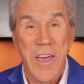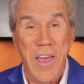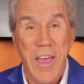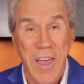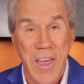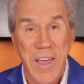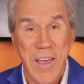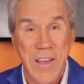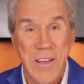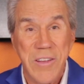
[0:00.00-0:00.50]

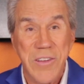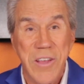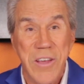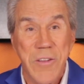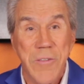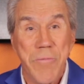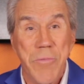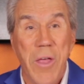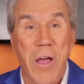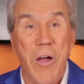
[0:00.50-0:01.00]
and
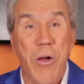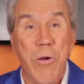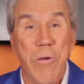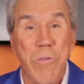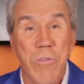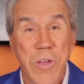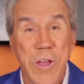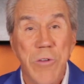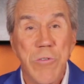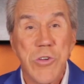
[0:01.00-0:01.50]
our
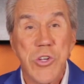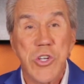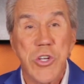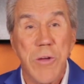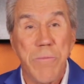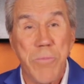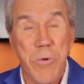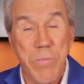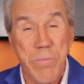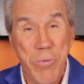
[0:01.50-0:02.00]

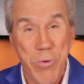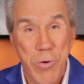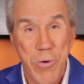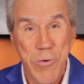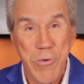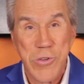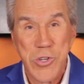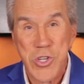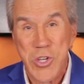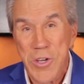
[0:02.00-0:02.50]
leadership
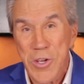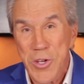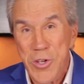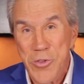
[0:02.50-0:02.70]
approach